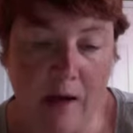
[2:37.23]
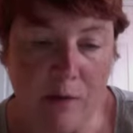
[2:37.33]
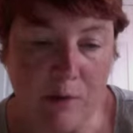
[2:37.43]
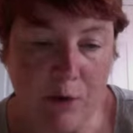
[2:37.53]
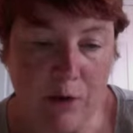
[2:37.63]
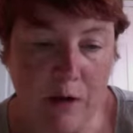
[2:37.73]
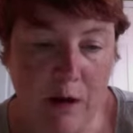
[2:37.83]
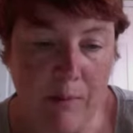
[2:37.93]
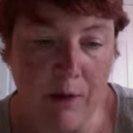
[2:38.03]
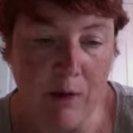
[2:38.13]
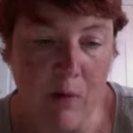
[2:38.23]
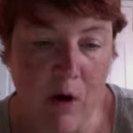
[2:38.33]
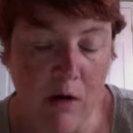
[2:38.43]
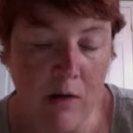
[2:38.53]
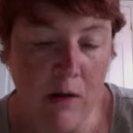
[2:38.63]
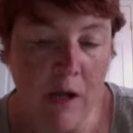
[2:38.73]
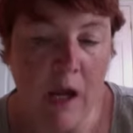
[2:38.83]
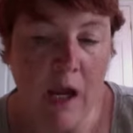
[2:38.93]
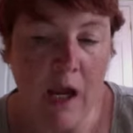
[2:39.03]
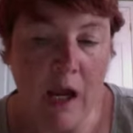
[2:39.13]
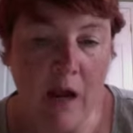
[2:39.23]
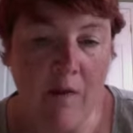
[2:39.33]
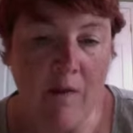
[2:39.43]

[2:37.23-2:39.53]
It was printed up in the wall, and